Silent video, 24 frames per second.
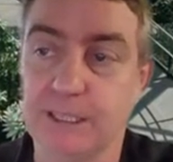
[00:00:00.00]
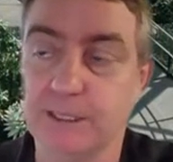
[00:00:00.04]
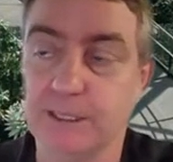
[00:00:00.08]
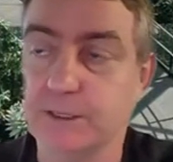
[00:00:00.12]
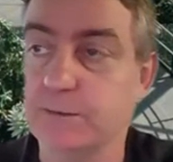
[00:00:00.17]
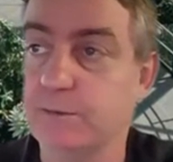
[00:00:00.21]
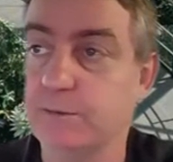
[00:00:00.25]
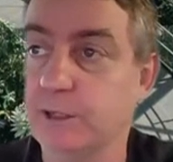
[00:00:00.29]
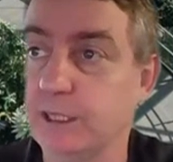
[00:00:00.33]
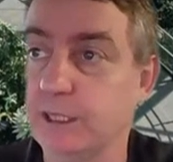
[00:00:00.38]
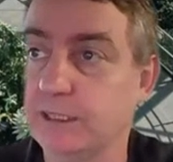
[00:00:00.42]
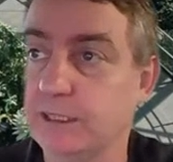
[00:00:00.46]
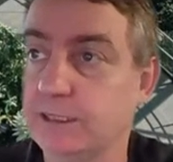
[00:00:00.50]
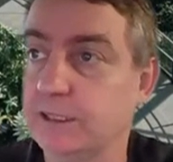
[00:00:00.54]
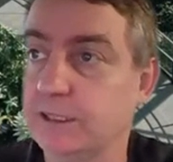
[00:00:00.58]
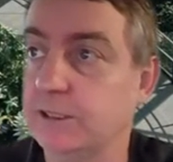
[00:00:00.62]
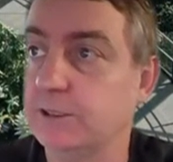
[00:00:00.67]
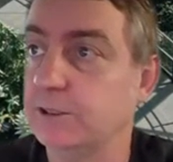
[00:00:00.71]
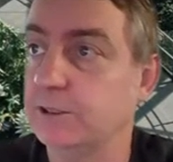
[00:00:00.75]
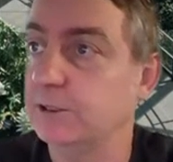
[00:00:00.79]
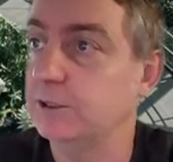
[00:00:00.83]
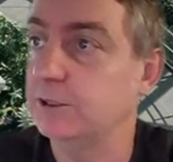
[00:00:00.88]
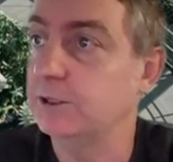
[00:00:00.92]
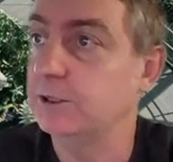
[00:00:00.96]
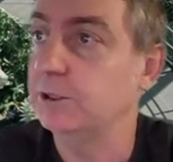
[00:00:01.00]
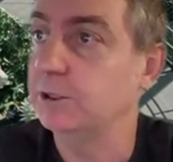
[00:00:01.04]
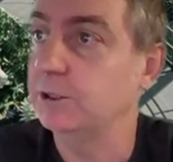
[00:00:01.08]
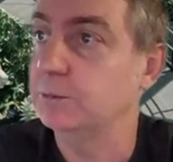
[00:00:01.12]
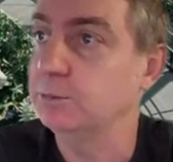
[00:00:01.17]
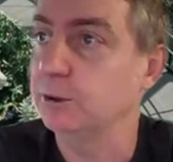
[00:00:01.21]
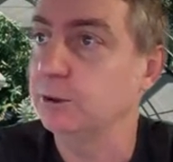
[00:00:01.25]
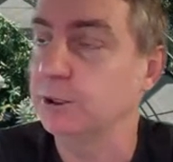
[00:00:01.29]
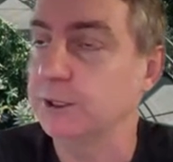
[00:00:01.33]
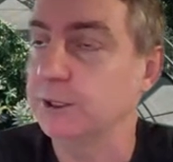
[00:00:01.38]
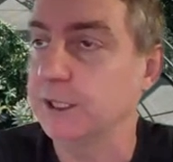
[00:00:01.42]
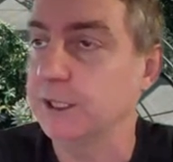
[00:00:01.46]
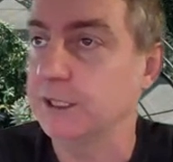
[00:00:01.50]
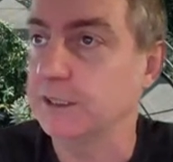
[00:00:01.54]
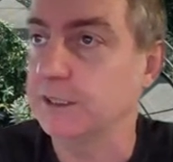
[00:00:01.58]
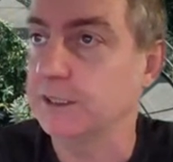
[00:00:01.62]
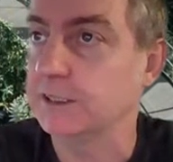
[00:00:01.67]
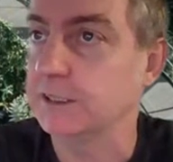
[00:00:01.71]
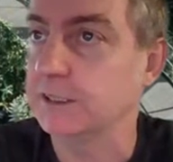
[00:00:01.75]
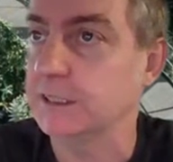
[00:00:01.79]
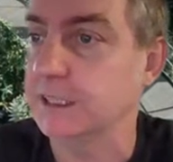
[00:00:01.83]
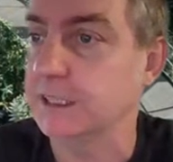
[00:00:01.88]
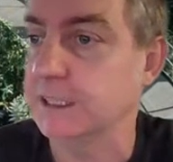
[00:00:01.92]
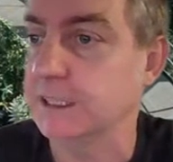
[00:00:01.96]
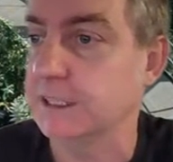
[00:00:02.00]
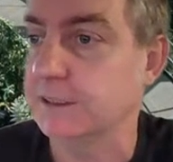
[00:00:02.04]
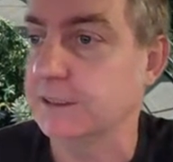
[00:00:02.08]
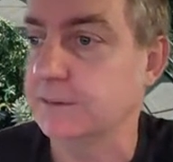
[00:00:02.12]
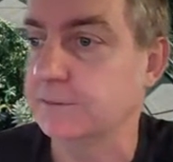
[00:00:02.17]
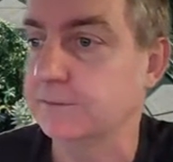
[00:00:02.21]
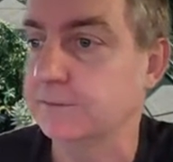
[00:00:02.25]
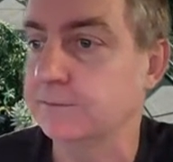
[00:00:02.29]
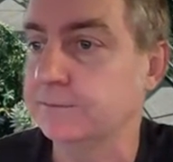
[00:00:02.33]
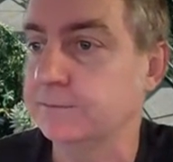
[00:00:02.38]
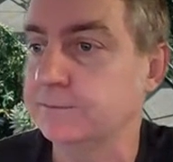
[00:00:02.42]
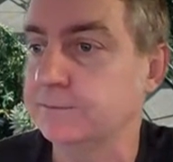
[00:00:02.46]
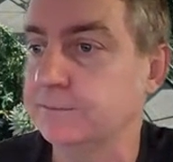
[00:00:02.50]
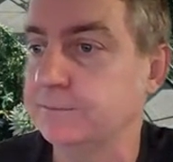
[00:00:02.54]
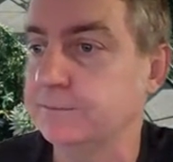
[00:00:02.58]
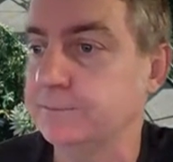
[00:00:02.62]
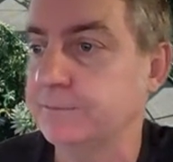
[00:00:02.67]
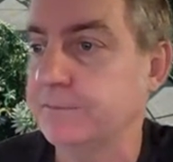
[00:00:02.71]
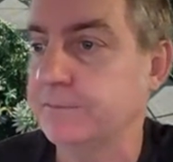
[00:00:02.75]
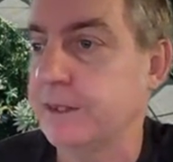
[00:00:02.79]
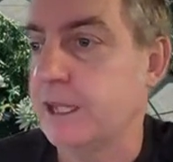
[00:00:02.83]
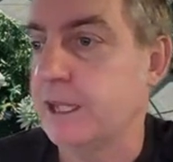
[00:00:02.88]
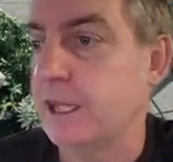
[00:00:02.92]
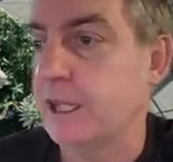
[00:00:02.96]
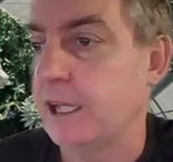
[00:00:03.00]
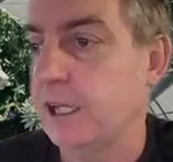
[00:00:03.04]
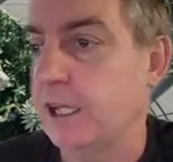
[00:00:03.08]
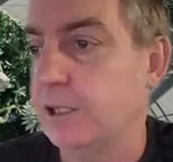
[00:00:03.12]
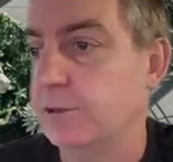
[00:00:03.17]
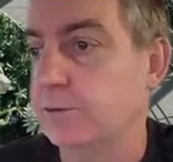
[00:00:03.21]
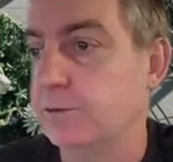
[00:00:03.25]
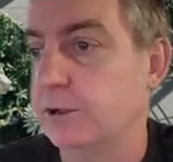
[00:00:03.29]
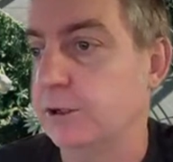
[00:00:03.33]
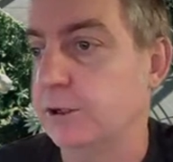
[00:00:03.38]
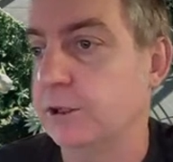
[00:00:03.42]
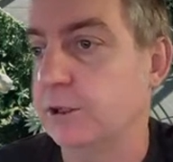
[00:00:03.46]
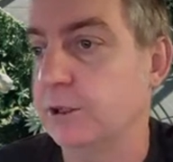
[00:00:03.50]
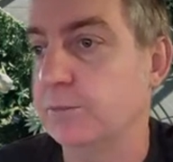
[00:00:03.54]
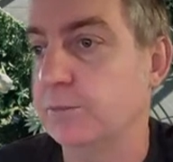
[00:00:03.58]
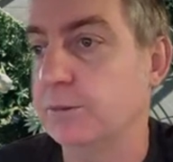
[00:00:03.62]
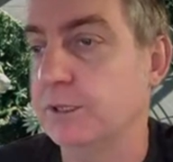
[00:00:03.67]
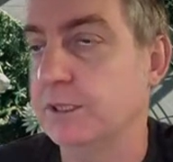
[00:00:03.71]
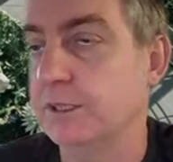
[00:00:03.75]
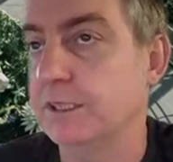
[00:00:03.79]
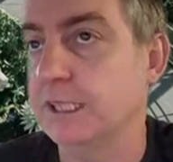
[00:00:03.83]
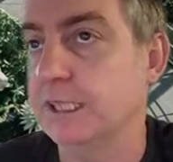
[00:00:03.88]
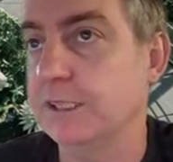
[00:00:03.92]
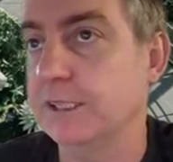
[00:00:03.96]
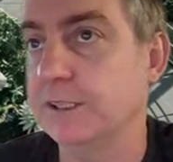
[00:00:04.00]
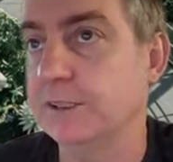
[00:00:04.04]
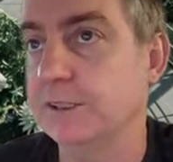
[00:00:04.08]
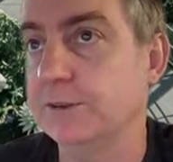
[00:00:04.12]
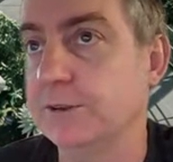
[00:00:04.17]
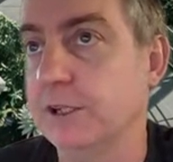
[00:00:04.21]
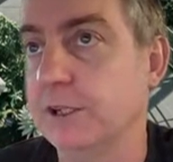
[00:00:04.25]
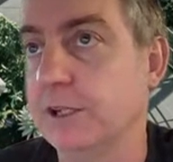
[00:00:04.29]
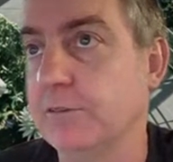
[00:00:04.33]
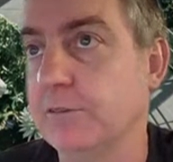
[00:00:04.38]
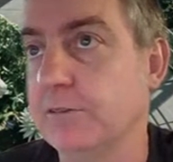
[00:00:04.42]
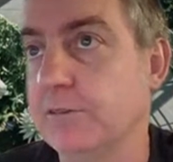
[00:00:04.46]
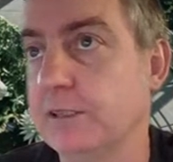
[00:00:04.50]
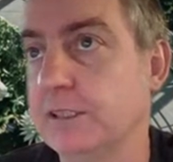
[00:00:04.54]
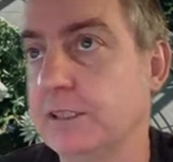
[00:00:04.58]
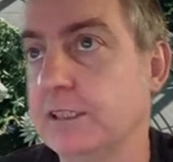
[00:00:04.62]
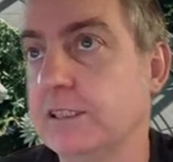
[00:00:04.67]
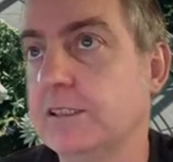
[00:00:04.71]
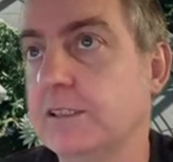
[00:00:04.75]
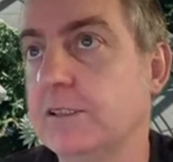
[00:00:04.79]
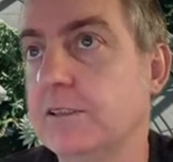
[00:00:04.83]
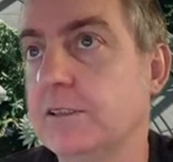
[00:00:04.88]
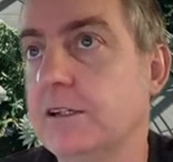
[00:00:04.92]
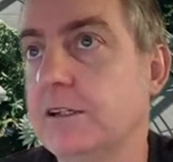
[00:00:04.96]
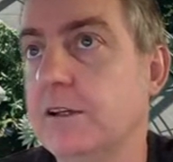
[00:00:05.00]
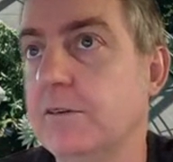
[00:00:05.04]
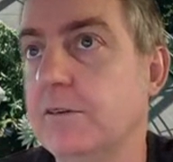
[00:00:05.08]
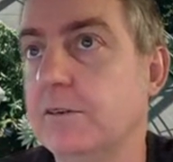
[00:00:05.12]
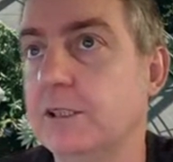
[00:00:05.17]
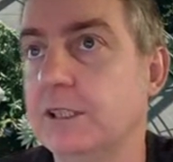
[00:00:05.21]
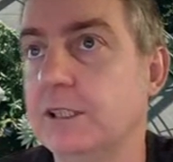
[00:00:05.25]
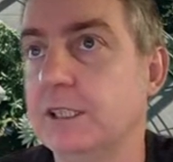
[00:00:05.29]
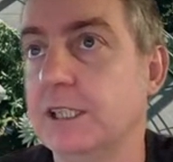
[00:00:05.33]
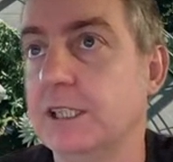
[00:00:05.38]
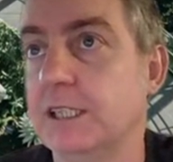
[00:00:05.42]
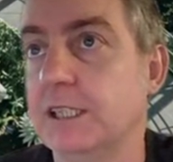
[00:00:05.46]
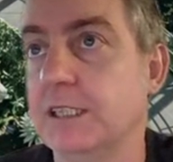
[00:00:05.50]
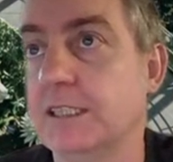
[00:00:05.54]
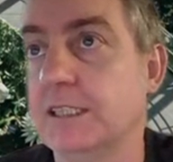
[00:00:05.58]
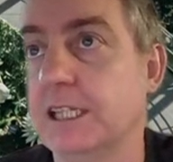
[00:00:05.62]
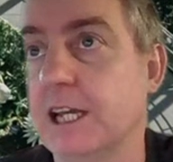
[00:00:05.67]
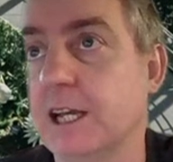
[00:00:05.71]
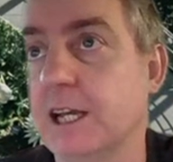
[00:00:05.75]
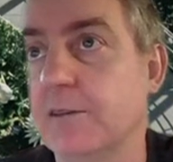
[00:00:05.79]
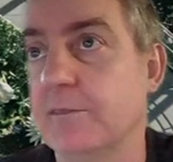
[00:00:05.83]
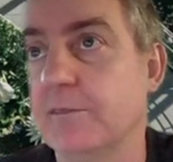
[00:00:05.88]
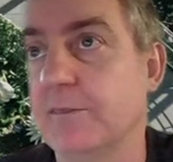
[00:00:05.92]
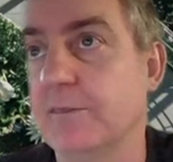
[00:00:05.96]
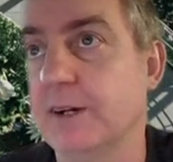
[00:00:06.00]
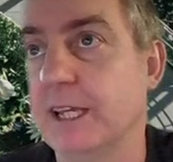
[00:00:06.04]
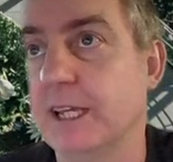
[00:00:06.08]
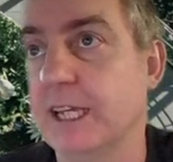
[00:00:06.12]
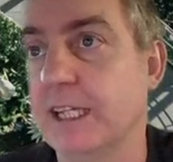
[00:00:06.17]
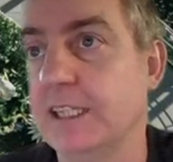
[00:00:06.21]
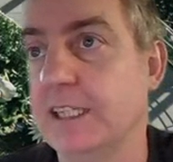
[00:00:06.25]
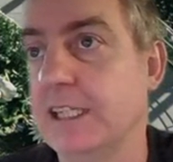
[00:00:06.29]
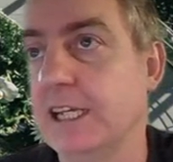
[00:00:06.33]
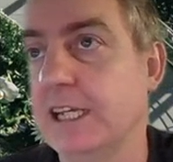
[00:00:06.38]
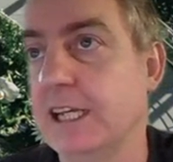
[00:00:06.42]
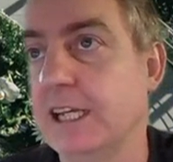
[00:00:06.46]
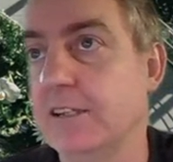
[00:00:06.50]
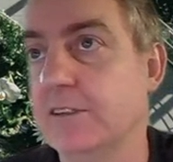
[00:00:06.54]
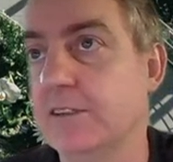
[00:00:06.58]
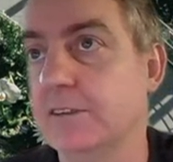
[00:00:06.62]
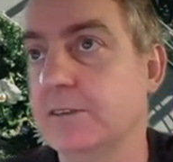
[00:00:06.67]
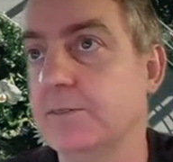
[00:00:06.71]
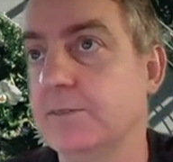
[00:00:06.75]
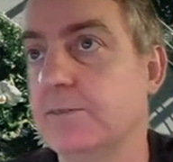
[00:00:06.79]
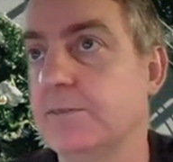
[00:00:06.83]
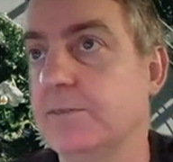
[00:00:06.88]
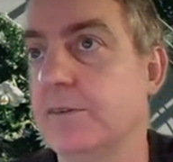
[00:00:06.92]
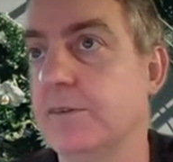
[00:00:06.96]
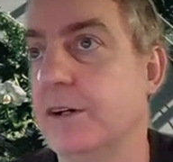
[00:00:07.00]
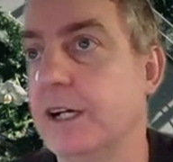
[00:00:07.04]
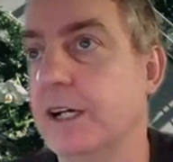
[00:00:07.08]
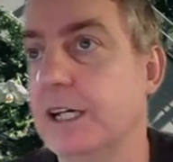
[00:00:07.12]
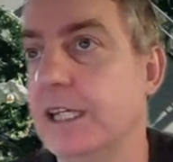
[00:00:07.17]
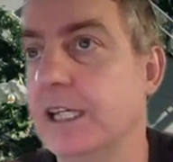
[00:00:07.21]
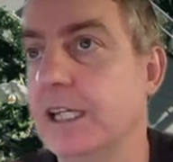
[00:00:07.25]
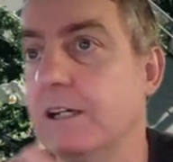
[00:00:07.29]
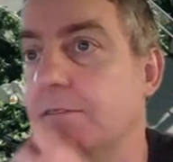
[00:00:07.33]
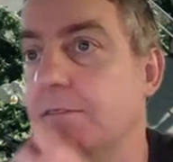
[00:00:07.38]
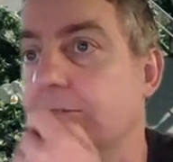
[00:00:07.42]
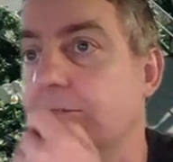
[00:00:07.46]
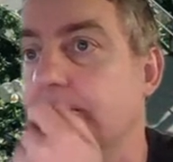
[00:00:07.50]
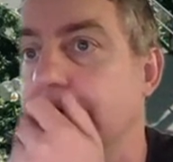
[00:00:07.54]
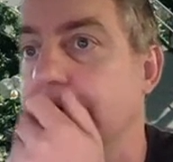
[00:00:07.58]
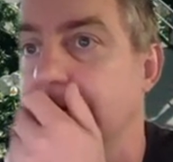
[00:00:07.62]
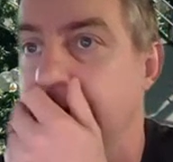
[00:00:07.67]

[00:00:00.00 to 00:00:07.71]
customized to use project instead. You've got compensation drivers, which are set up by headcount, by